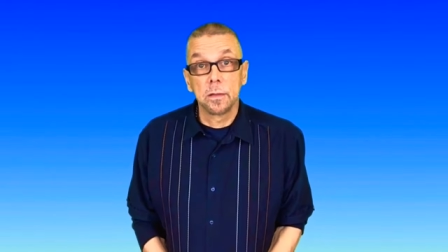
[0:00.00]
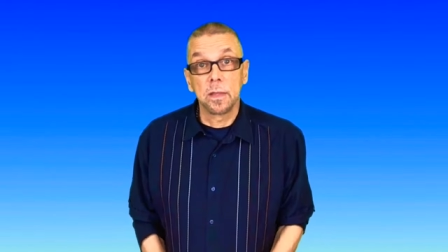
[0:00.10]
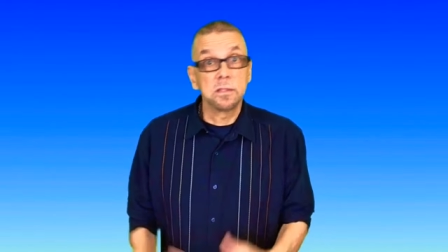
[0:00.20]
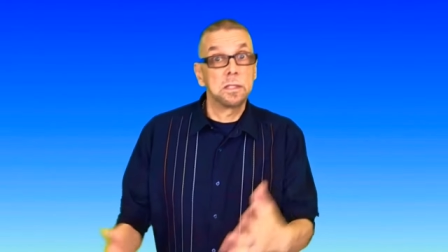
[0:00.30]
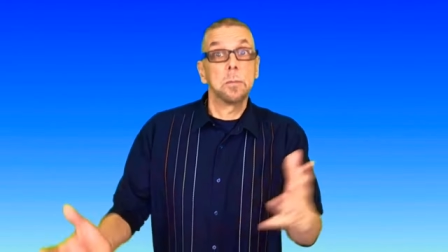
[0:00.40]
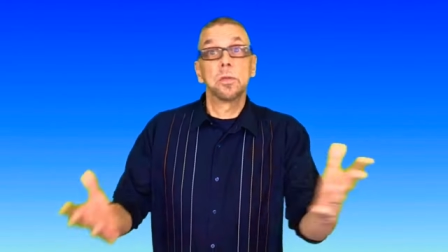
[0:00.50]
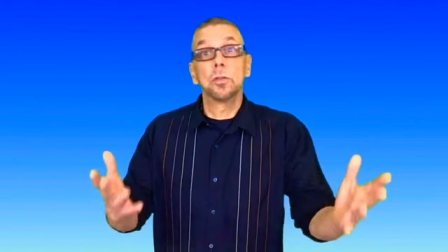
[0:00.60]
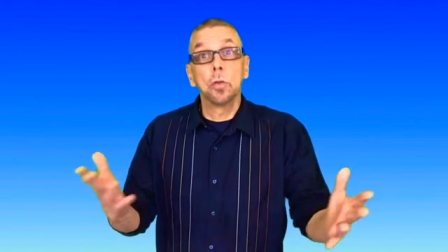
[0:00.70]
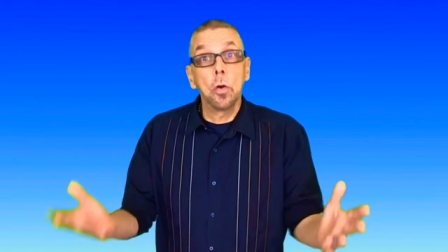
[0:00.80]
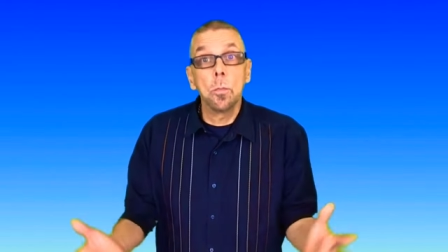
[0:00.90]
They seem to
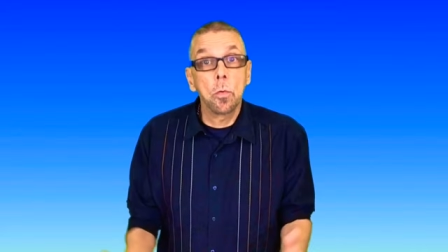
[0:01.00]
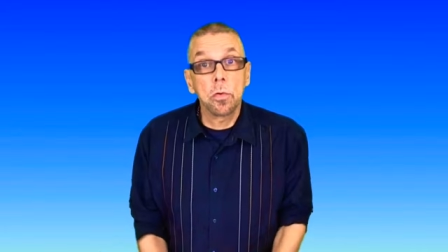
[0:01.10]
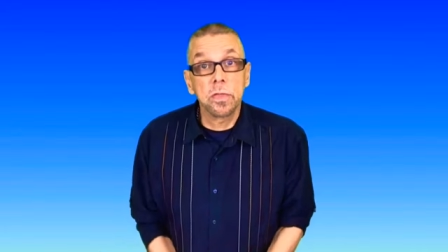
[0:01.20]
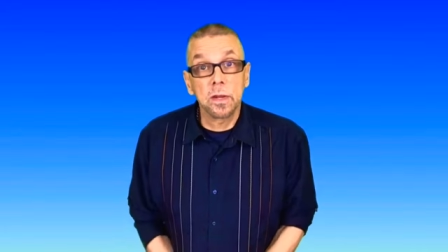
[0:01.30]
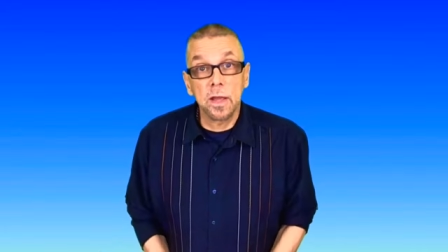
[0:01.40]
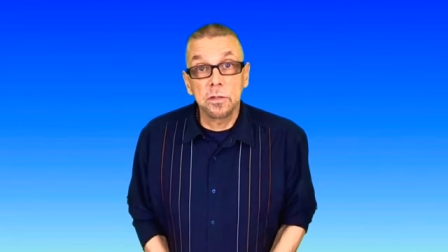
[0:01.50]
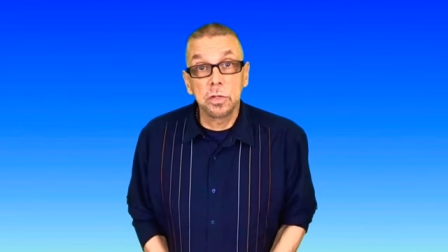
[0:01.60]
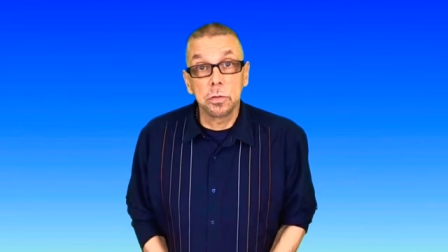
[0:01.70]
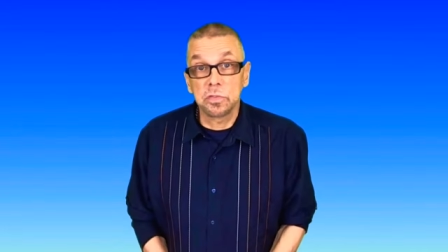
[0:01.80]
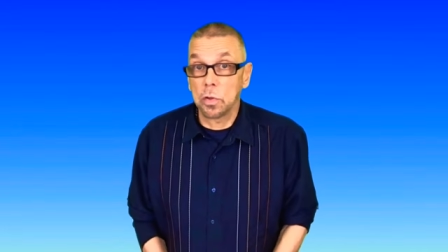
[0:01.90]
know more than I
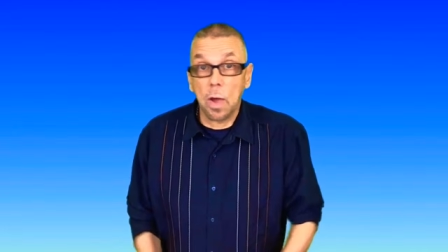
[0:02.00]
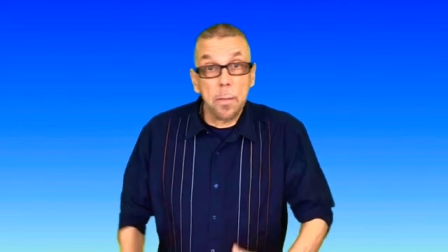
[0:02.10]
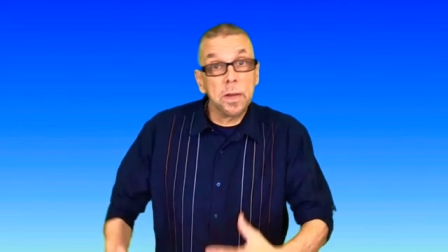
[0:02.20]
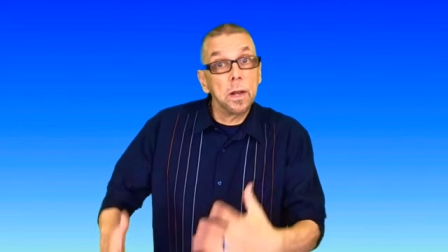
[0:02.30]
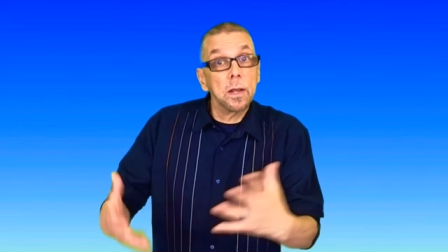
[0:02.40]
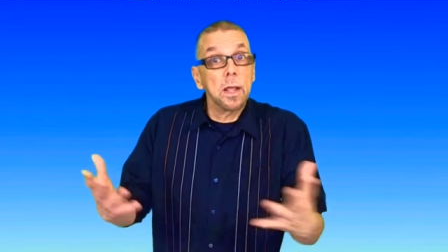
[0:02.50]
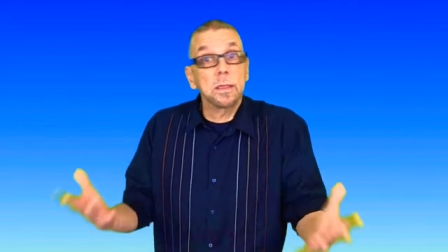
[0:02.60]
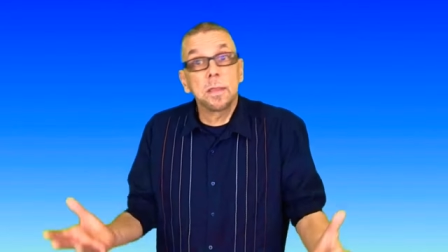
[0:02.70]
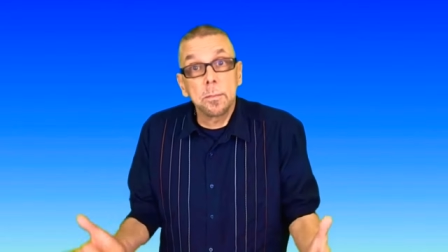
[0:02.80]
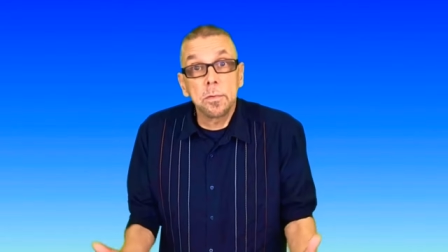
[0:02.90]
do, so I'm gonna let
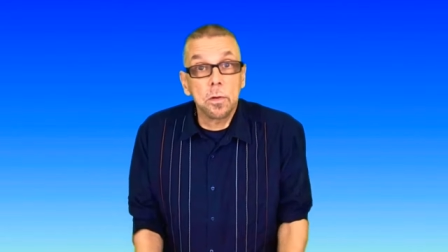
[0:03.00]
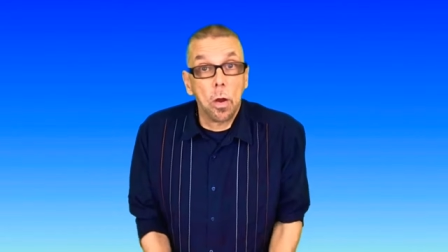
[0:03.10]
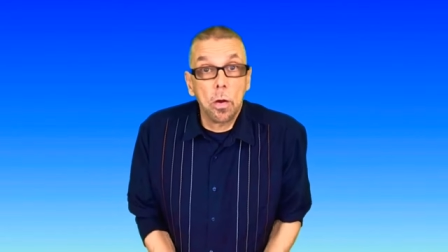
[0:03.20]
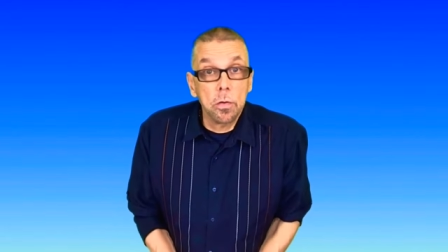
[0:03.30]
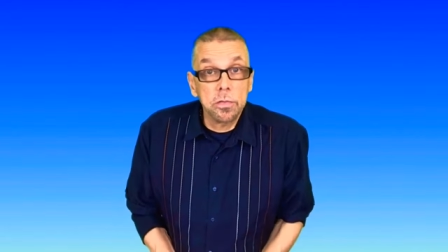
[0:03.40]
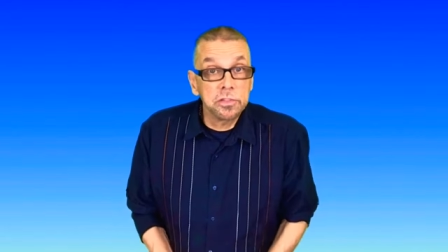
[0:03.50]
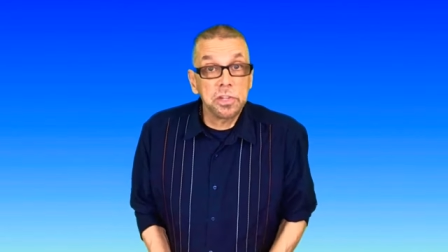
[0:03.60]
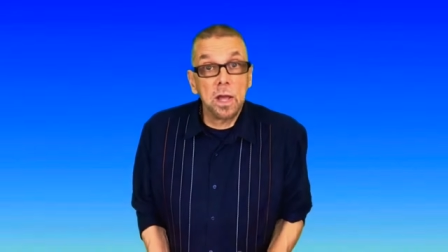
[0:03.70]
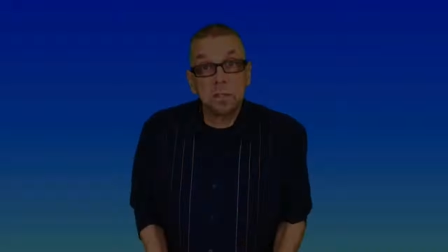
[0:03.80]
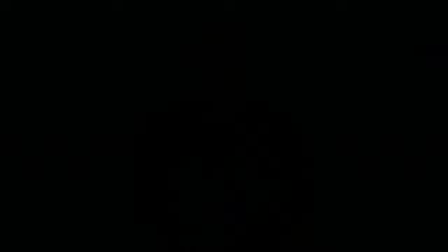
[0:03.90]
them call the
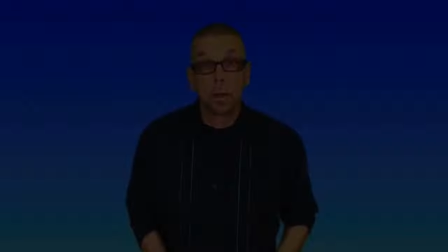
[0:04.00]
shots.